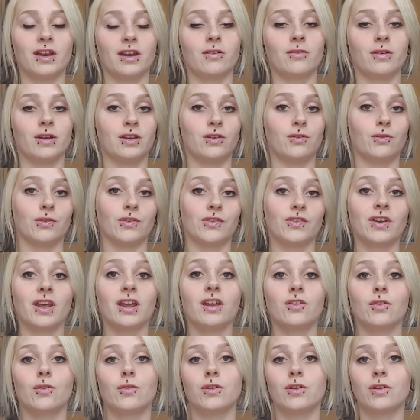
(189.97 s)
are in your
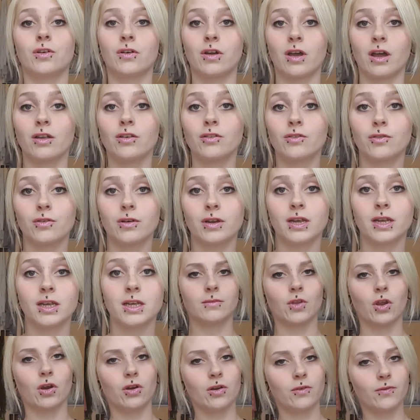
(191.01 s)
state or in your country,
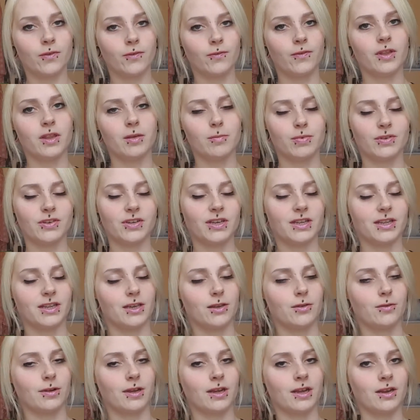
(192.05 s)
or if you're feeling particularly
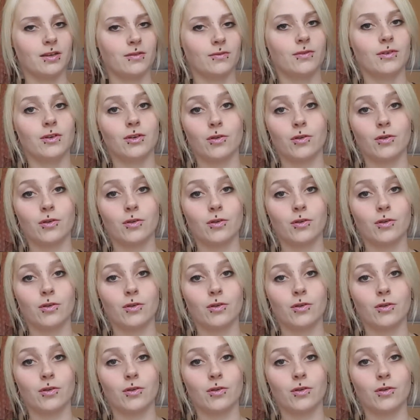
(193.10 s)
creative,